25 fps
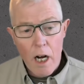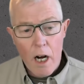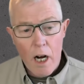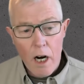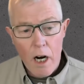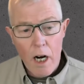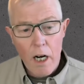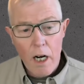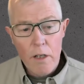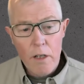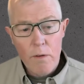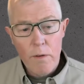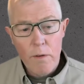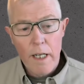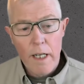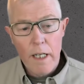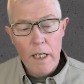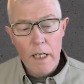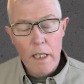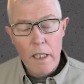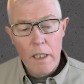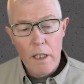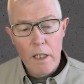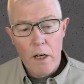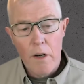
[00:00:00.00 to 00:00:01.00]

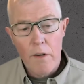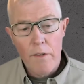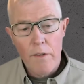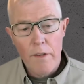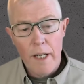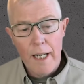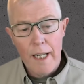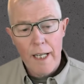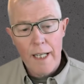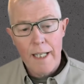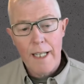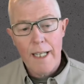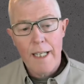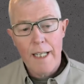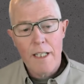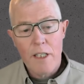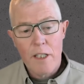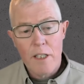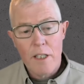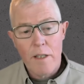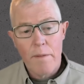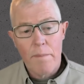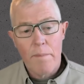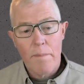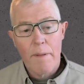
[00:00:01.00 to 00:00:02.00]
Arc-rated clothing needs
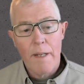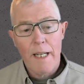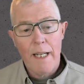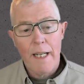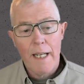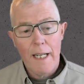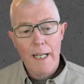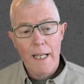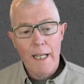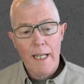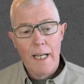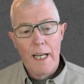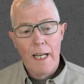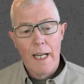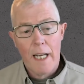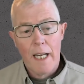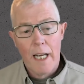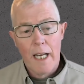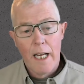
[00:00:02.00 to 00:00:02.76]
to be